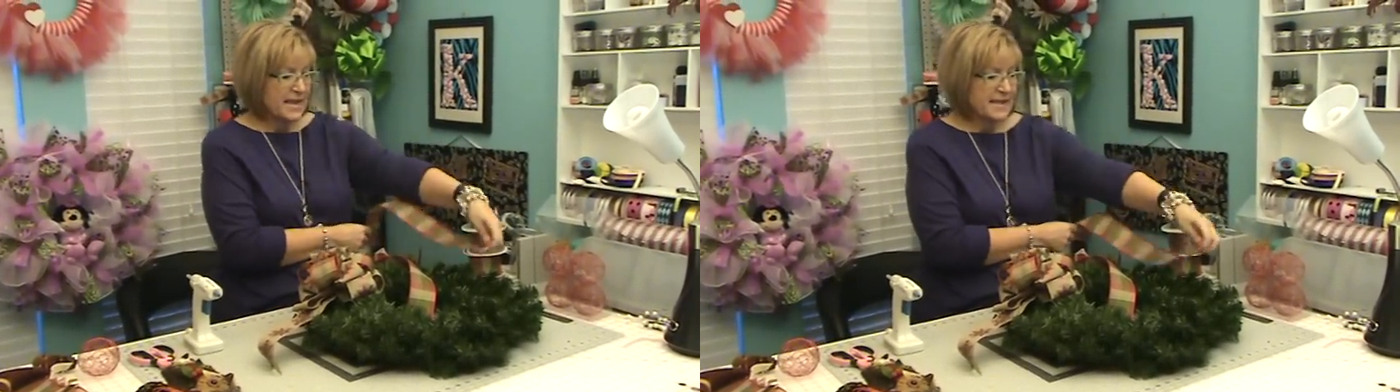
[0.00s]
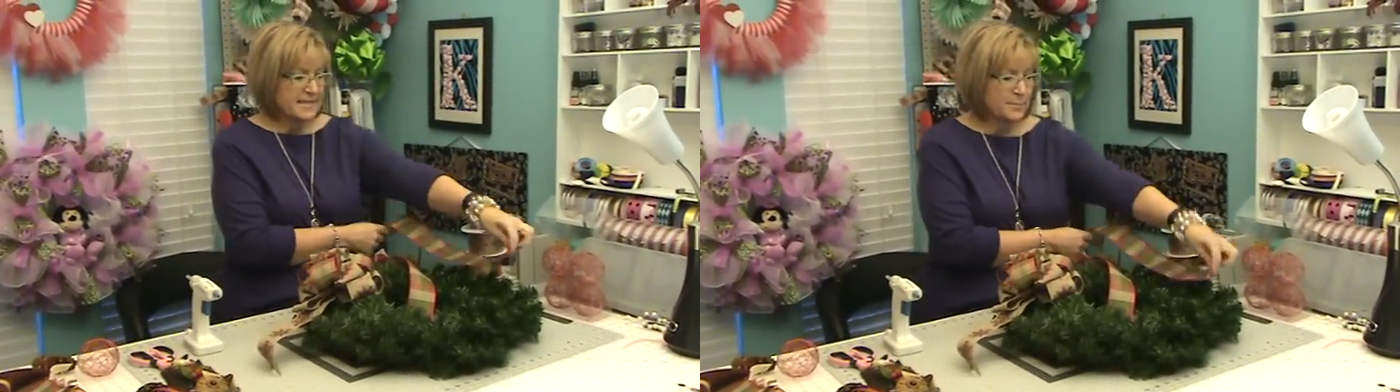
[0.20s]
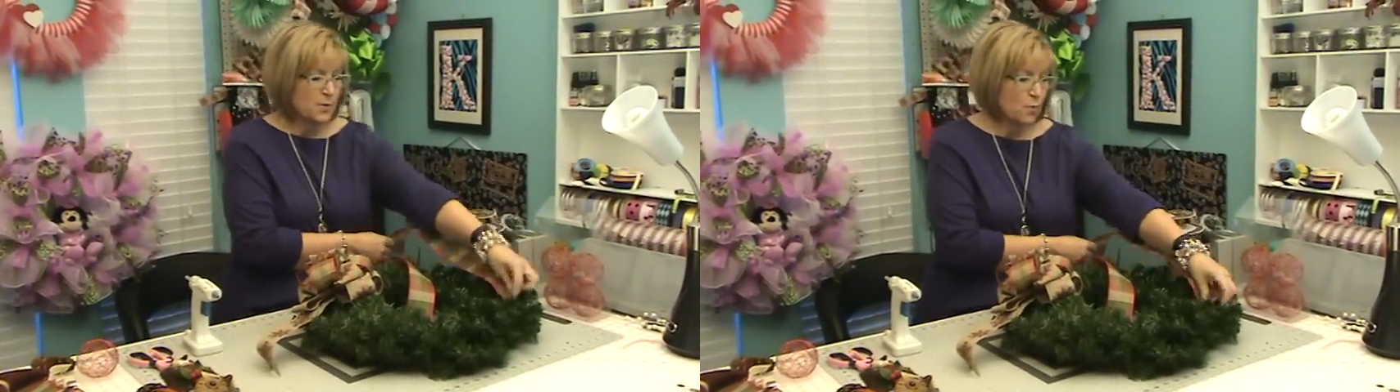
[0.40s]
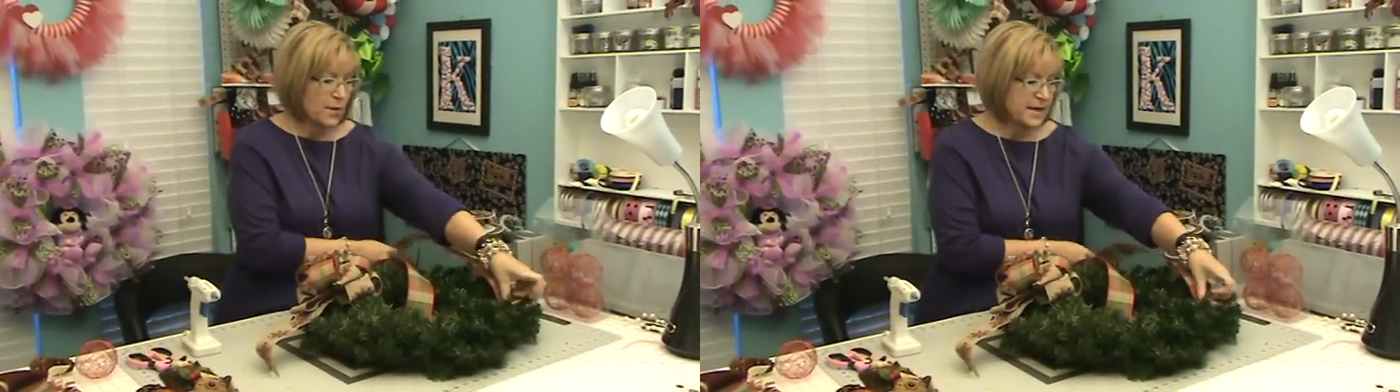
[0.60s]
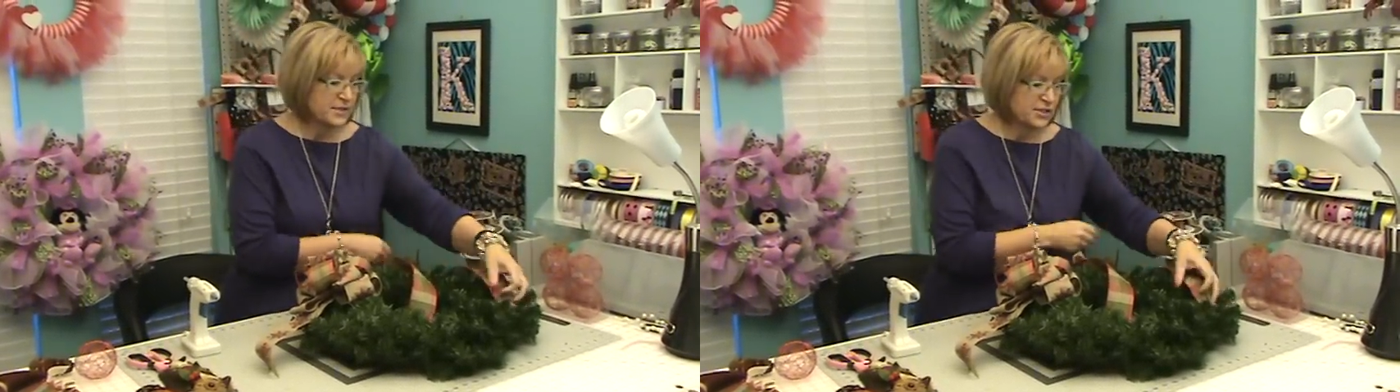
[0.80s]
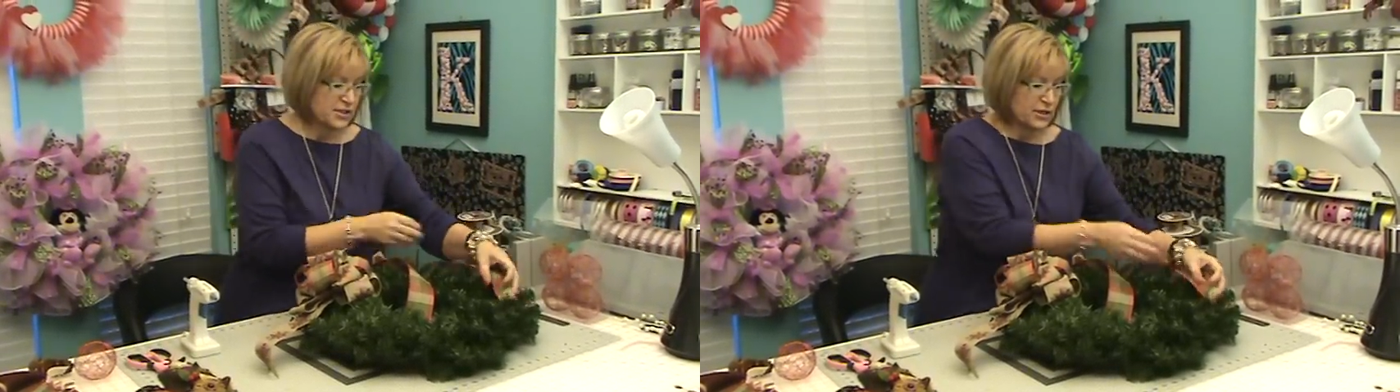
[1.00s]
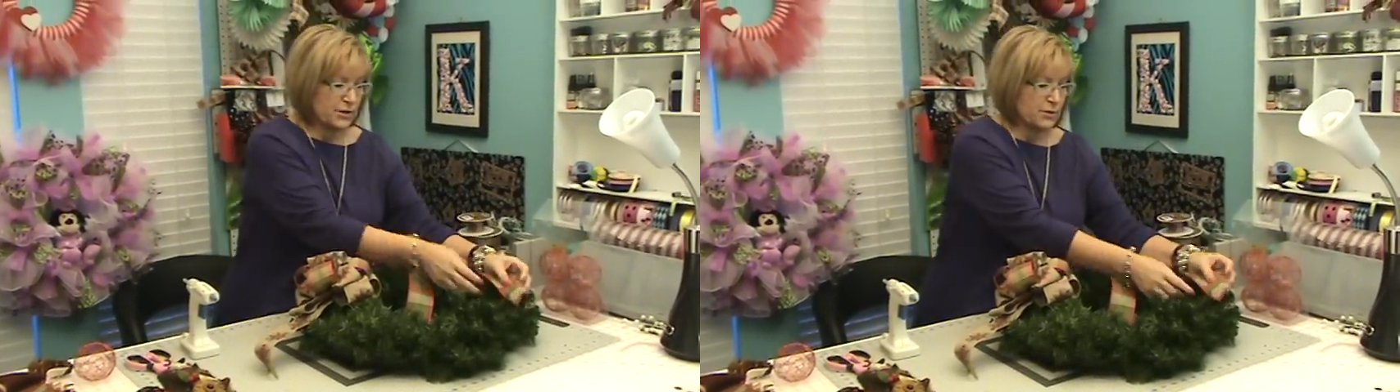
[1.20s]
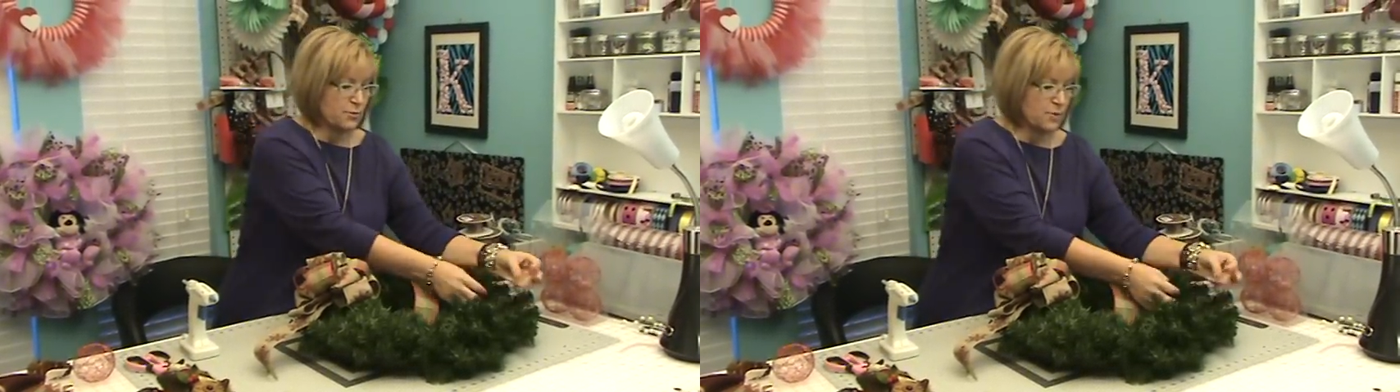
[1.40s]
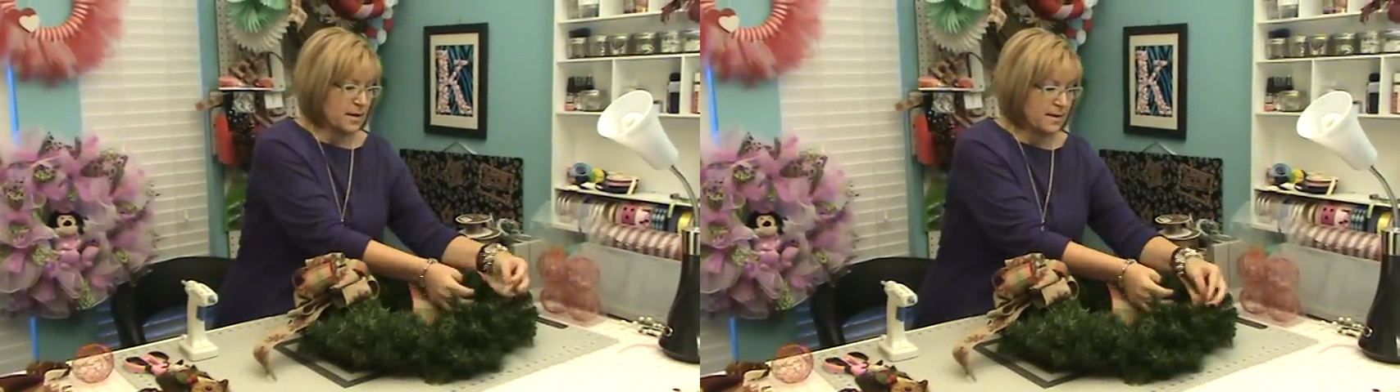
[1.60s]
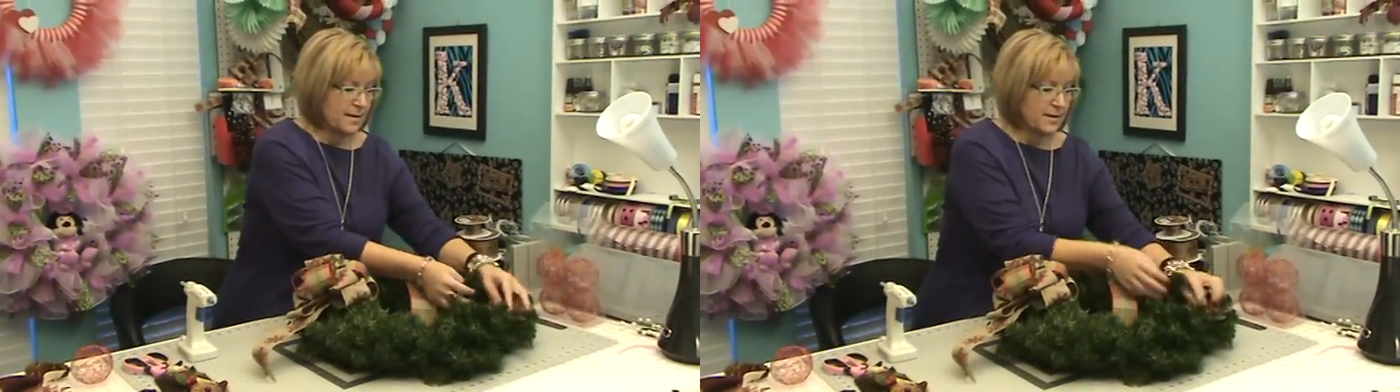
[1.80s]
is I'm going
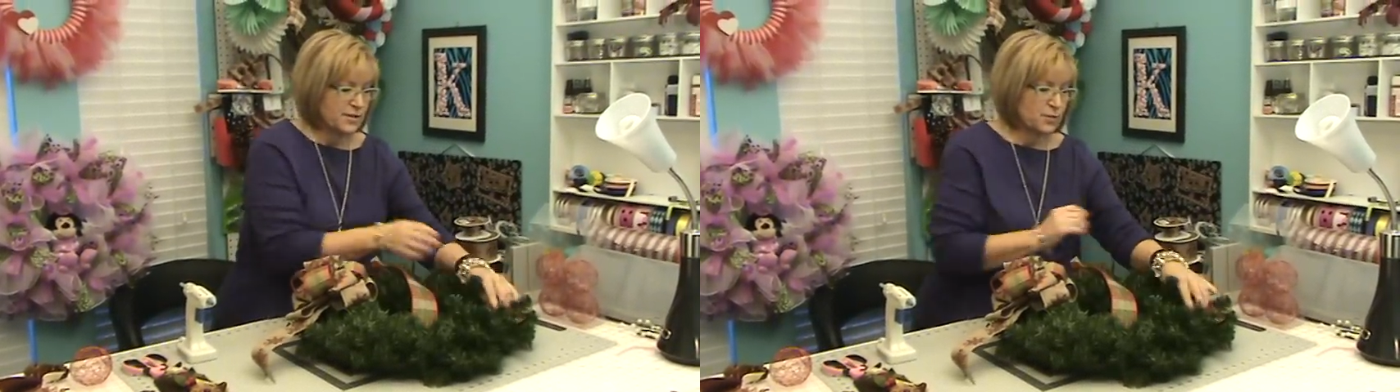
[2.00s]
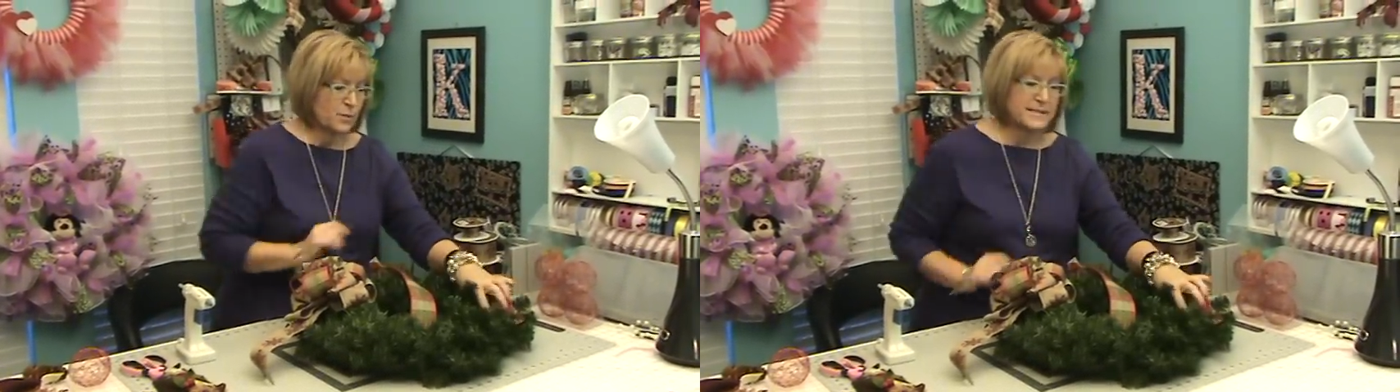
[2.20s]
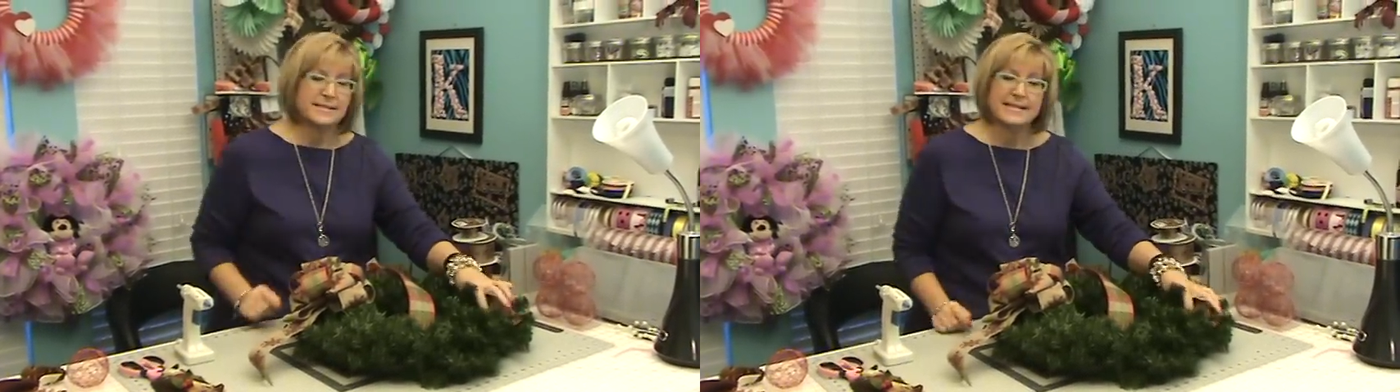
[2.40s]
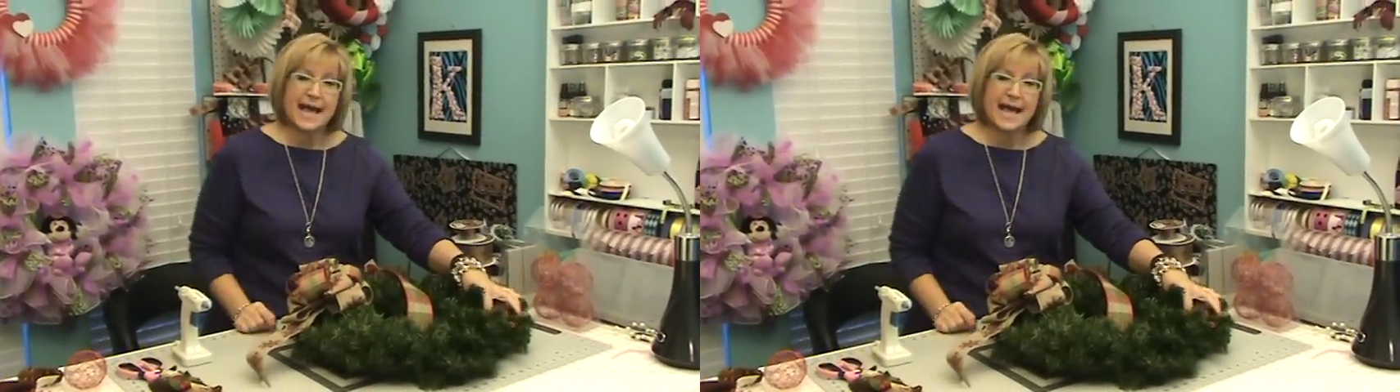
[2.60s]
to twist